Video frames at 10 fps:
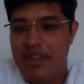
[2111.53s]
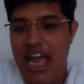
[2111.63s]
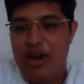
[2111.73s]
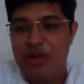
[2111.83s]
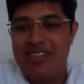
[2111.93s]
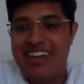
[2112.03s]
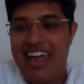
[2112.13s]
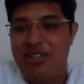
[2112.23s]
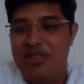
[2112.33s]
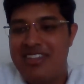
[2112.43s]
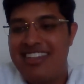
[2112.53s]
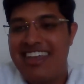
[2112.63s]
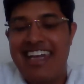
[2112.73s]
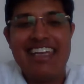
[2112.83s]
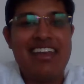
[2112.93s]
I don't
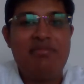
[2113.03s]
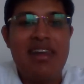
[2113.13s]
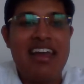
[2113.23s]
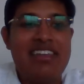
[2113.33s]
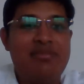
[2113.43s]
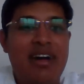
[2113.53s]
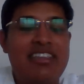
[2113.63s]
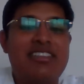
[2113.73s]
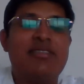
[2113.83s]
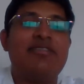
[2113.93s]
see any replies much.